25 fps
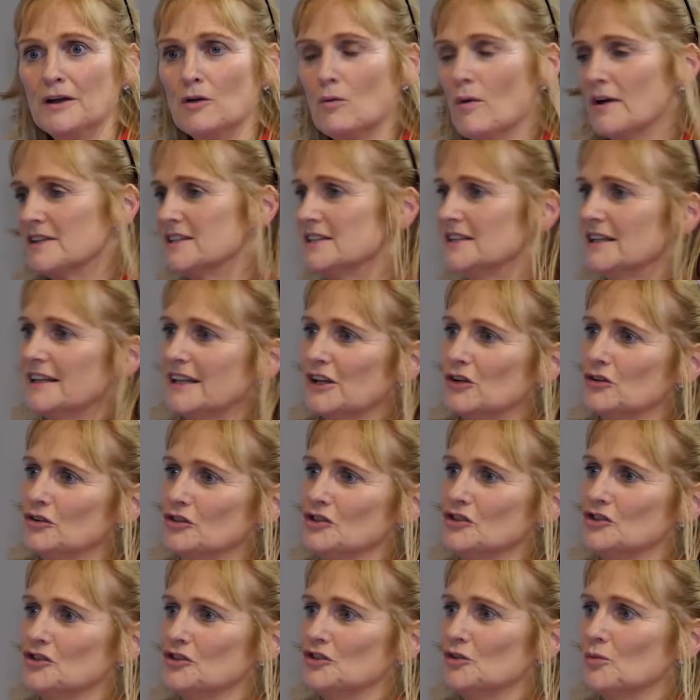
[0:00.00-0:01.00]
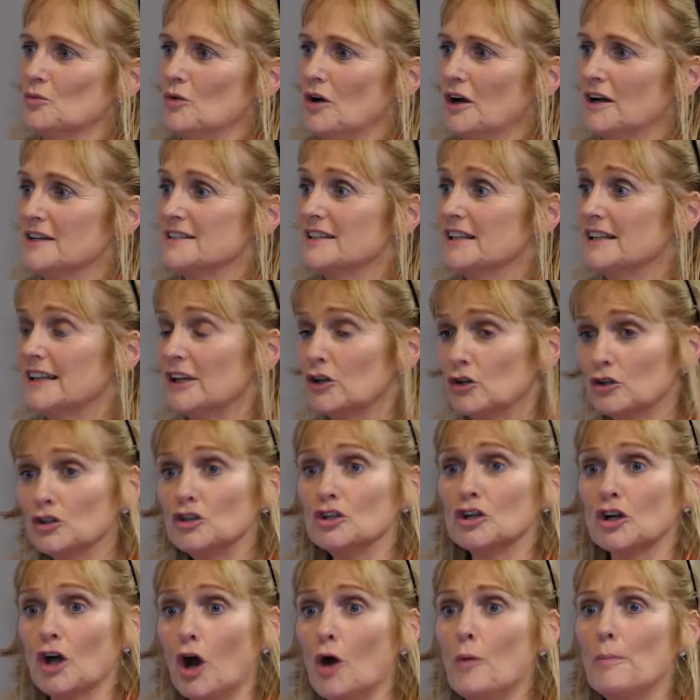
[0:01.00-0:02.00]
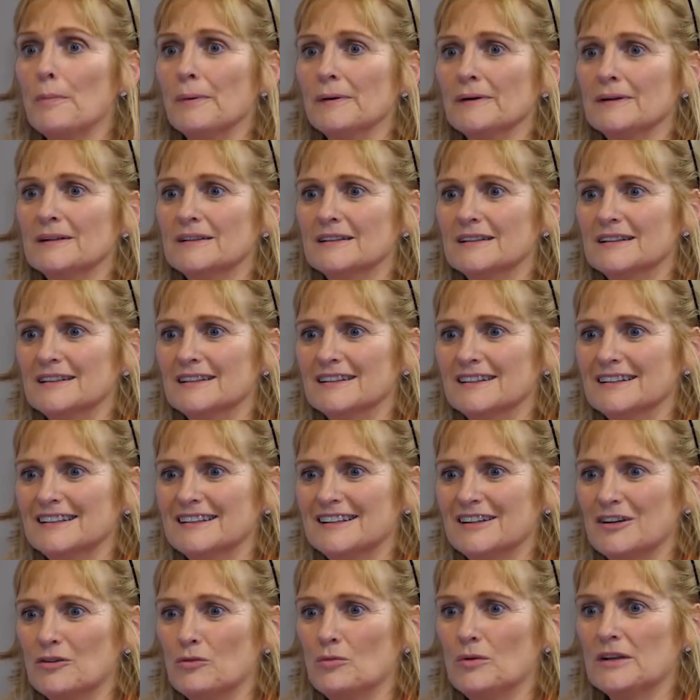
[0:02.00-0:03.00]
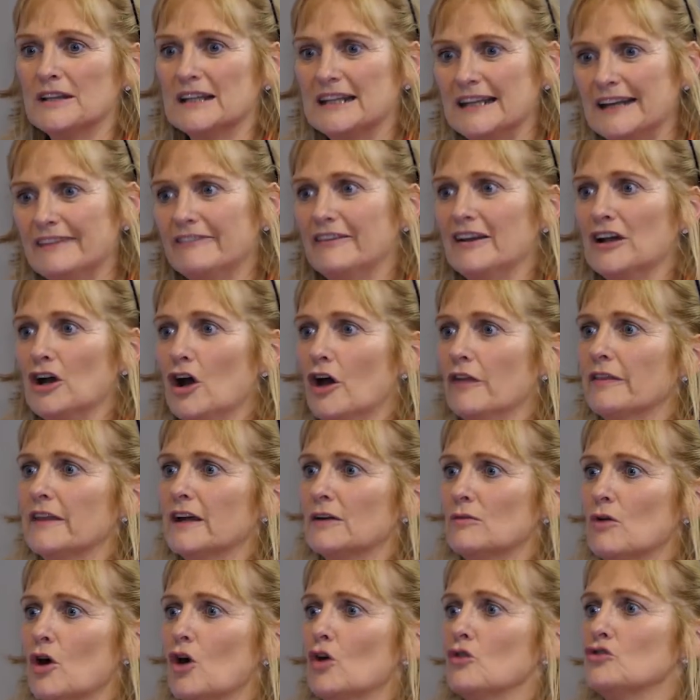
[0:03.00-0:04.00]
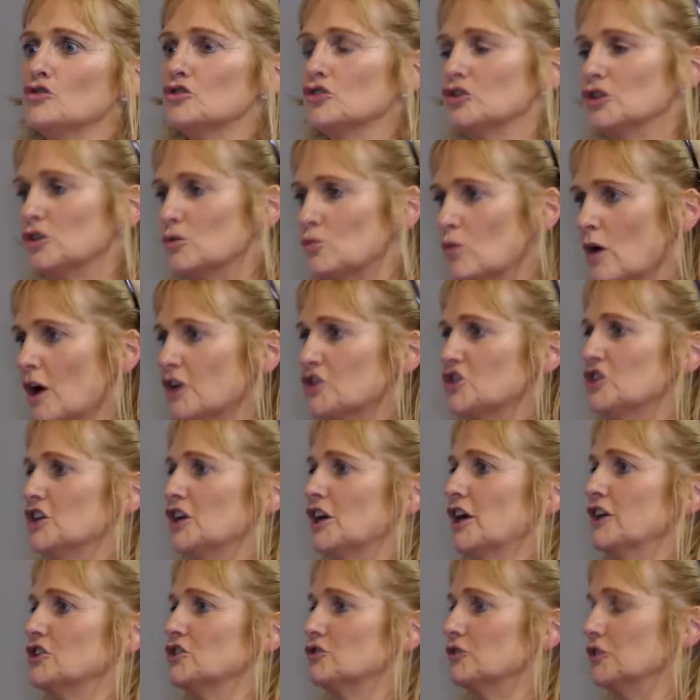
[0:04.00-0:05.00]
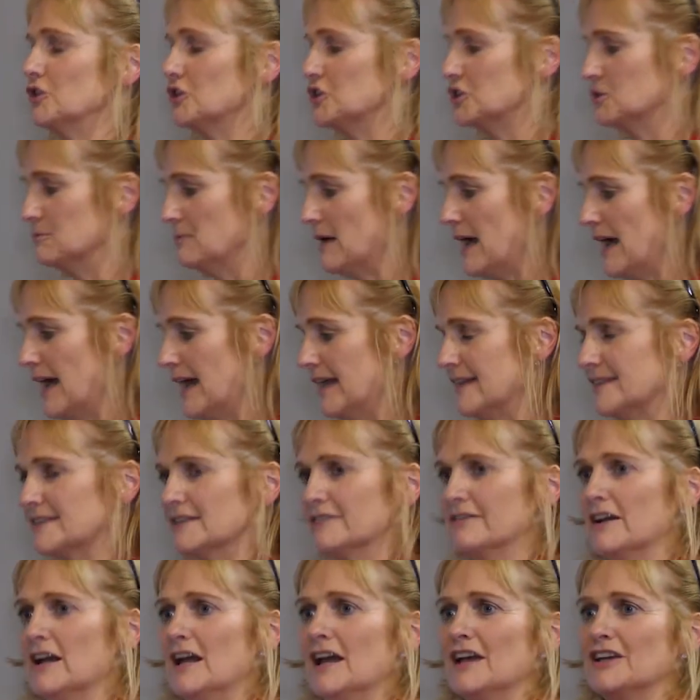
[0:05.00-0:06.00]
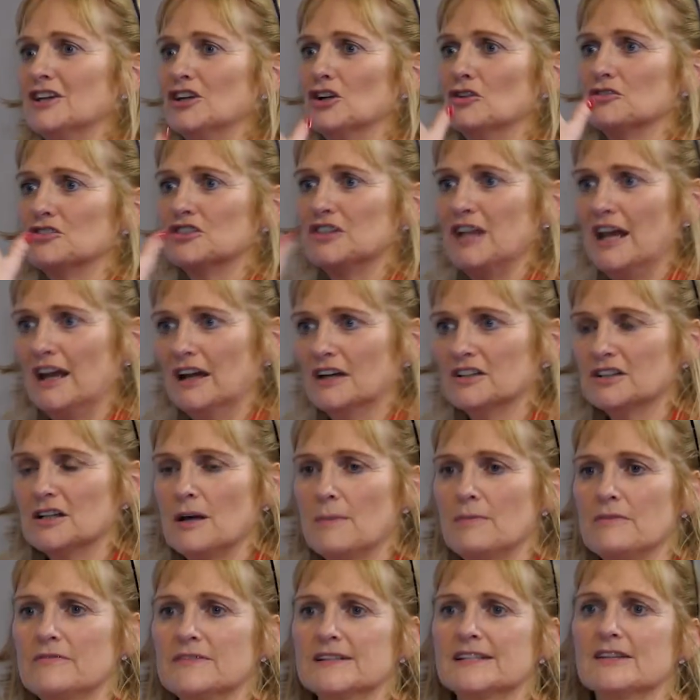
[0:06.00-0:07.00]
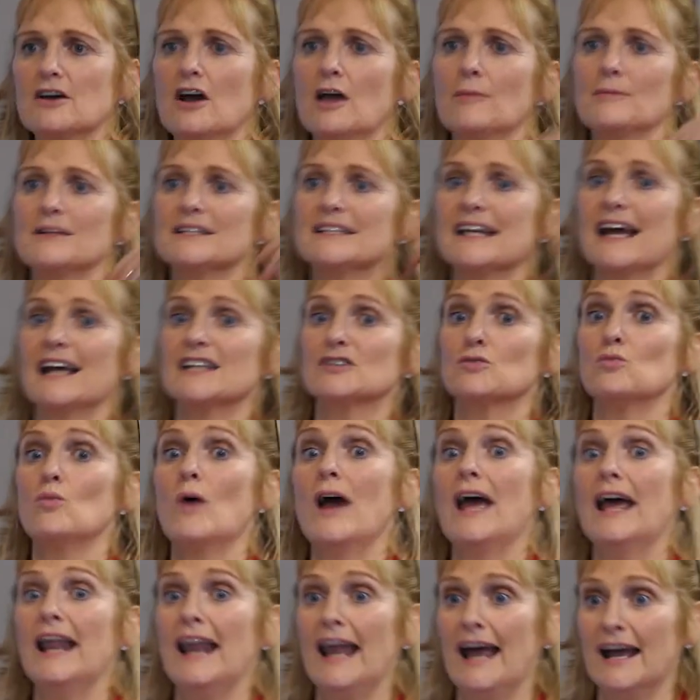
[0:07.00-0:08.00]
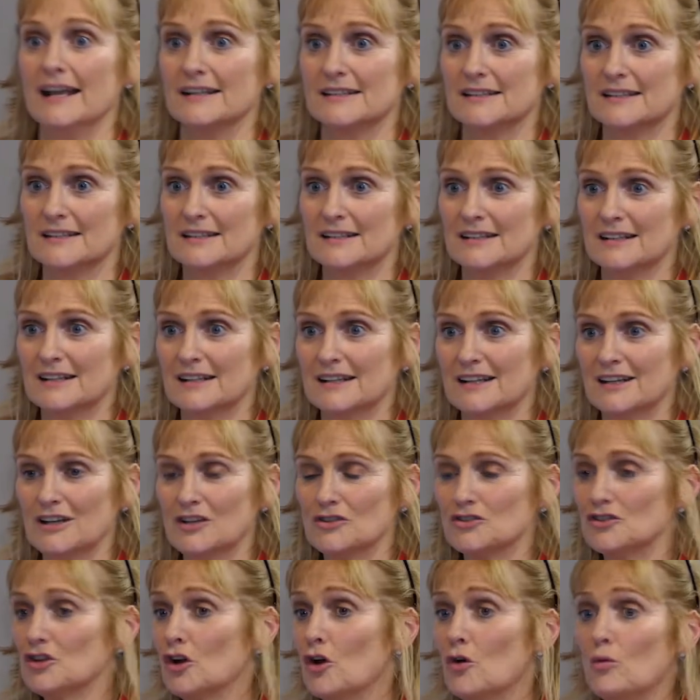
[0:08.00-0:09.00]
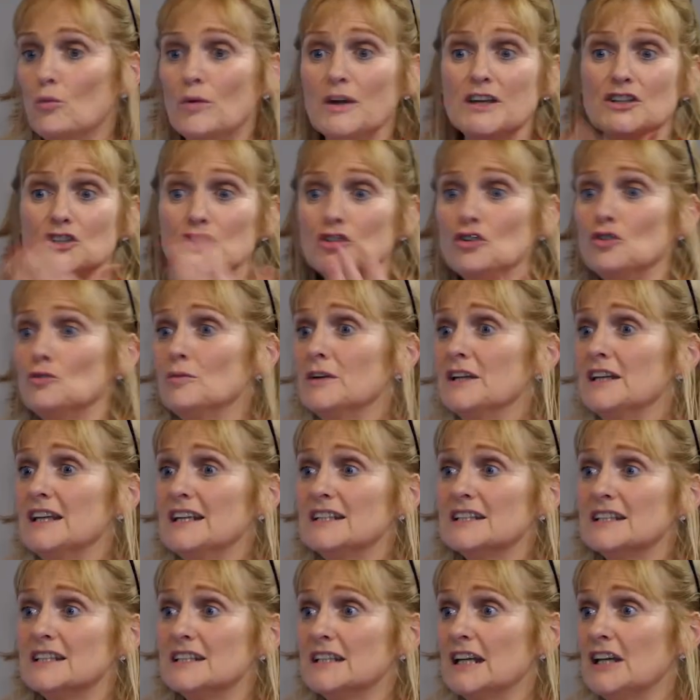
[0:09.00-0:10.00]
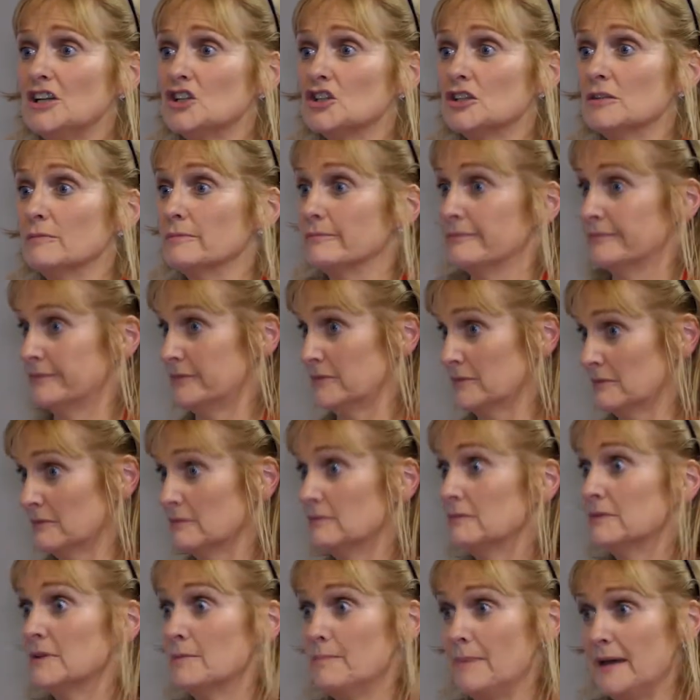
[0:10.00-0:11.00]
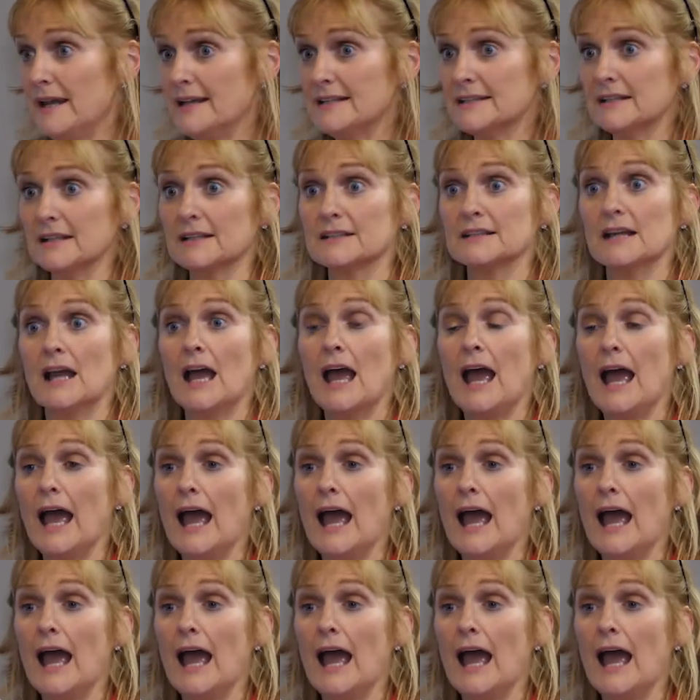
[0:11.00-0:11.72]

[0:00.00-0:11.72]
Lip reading: It wasn't that they couldn't do the work, it's that they couldn't cope with living on their own, doing the washing and doing the demands of, staying on top of assignments as well as. So we need to teach them the basics.